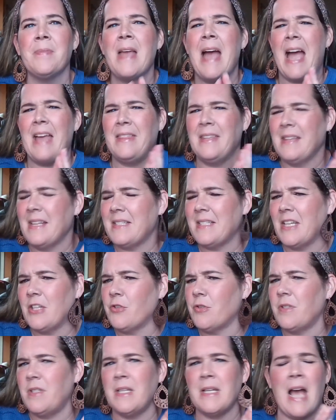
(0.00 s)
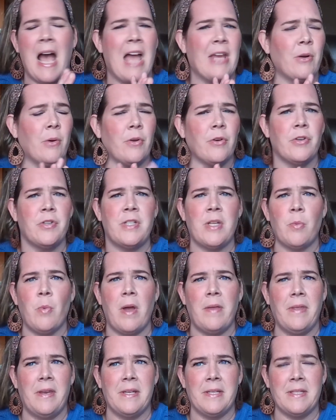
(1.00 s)
I think that's interesting. I don't understand why
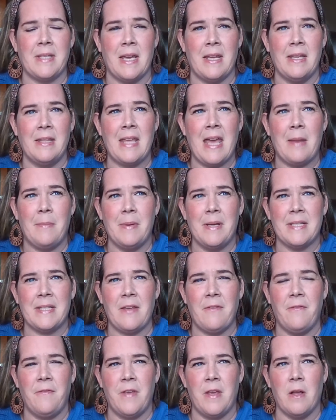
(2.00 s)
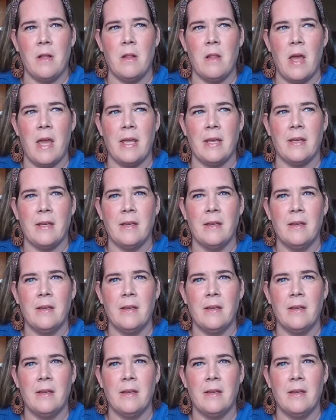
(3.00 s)
they decided that, because I feel like